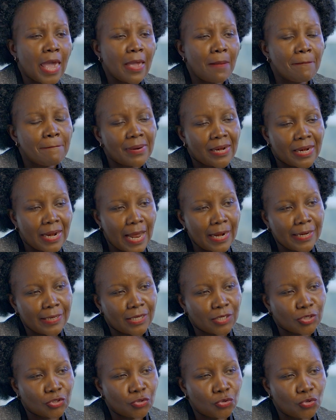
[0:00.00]
am
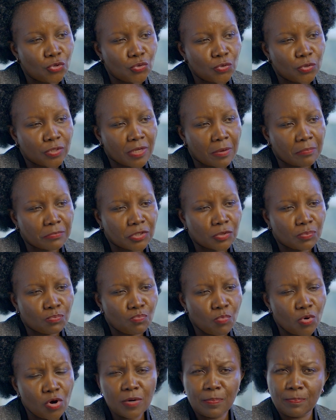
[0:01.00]
planning to do some
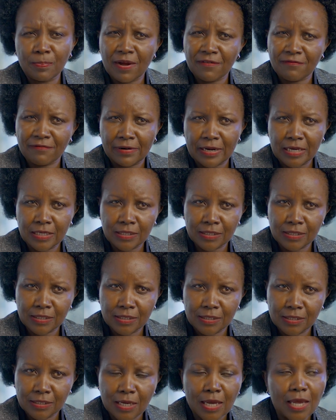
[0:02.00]
small pamphlets,
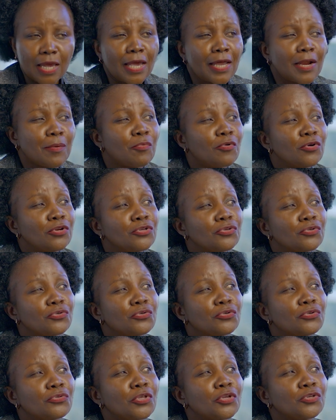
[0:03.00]
and I'm going to
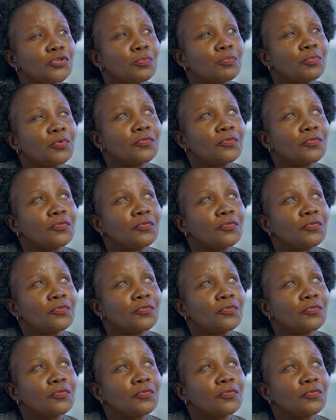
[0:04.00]
go to the top